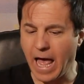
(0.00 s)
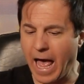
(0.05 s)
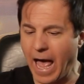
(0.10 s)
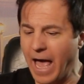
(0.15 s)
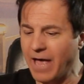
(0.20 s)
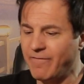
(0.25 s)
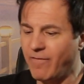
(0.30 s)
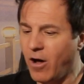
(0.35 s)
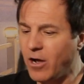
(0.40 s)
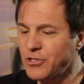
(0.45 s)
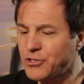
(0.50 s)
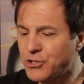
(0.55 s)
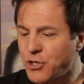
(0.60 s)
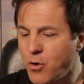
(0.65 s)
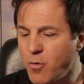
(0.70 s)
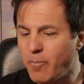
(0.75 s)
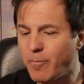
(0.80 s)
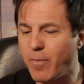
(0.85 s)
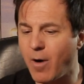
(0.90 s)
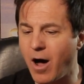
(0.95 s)
I've
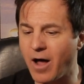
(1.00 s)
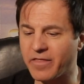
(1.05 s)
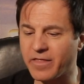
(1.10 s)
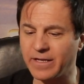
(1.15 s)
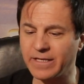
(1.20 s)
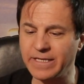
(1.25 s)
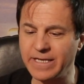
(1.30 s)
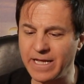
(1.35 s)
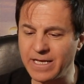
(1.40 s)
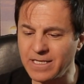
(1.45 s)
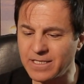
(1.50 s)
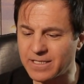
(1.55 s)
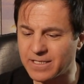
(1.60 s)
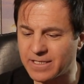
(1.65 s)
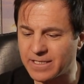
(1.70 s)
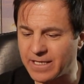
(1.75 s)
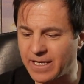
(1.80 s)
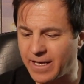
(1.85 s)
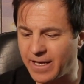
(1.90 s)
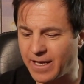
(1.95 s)
also bought
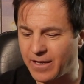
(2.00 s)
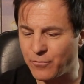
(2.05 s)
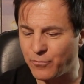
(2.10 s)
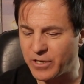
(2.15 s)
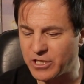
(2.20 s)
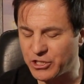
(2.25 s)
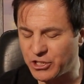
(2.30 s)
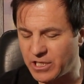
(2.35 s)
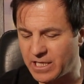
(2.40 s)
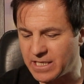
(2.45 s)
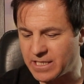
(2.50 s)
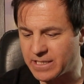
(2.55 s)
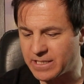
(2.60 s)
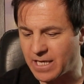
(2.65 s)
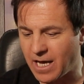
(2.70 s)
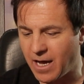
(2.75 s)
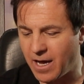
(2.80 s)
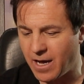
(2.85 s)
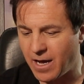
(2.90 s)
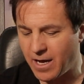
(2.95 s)
this, which is,
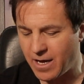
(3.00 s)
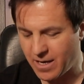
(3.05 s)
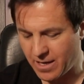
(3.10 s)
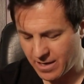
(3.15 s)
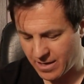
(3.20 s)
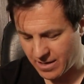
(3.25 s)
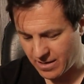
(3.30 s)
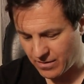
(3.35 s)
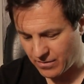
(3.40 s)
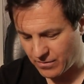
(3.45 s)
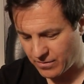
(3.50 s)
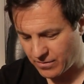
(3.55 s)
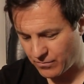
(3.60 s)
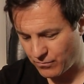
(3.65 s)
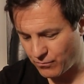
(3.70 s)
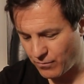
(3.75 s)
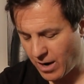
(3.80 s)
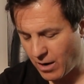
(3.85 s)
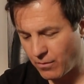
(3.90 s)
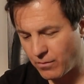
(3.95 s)

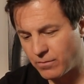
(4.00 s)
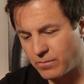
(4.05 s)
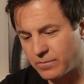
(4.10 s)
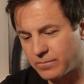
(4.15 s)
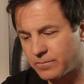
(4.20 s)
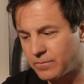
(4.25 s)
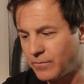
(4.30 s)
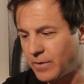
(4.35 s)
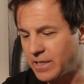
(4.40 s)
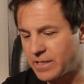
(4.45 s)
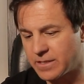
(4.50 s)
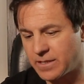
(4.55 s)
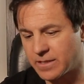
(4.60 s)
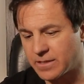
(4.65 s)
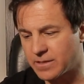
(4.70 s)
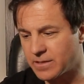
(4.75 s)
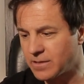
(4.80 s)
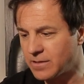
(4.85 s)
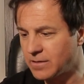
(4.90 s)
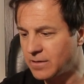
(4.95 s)
wow, what is
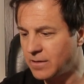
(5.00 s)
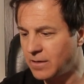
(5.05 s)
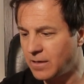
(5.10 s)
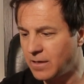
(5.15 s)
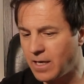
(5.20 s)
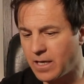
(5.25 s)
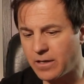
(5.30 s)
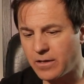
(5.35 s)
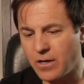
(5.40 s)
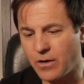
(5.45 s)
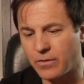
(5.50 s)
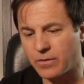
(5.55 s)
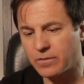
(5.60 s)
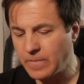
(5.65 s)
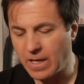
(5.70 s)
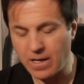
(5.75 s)
this? I don't know.